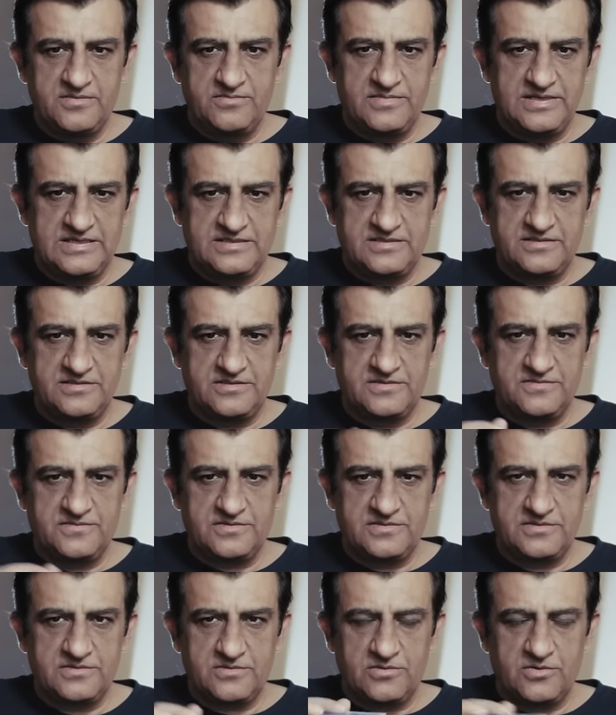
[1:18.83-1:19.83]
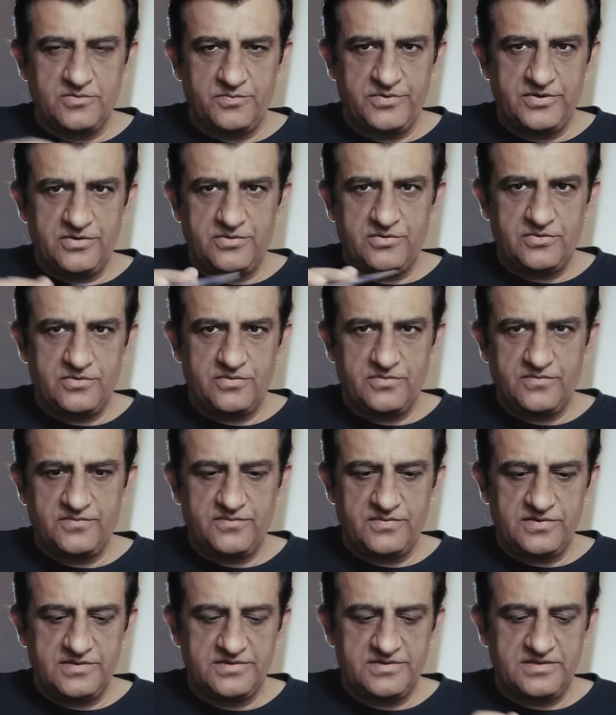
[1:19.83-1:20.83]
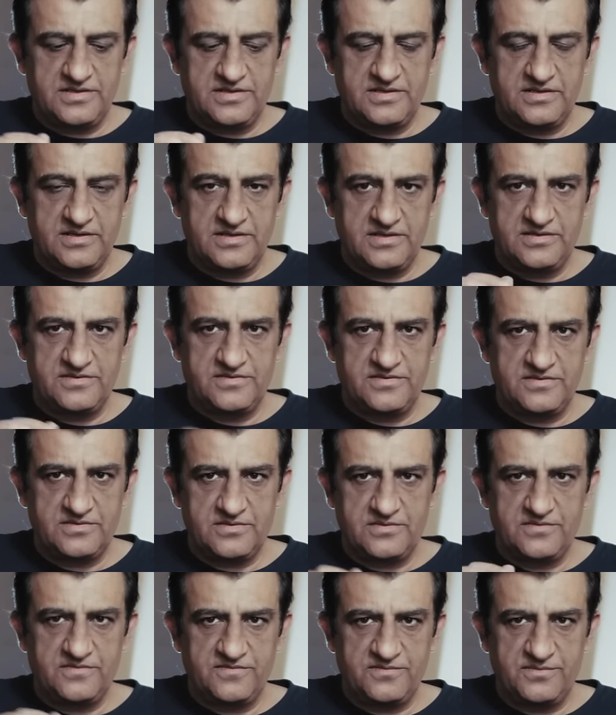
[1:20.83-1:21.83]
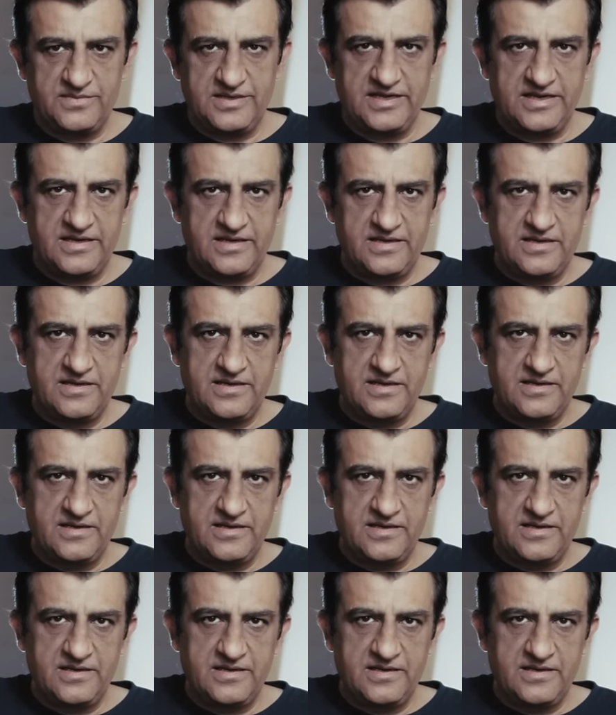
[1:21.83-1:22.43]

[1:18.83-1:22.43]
Messages for Scorpio, first 10 days of May.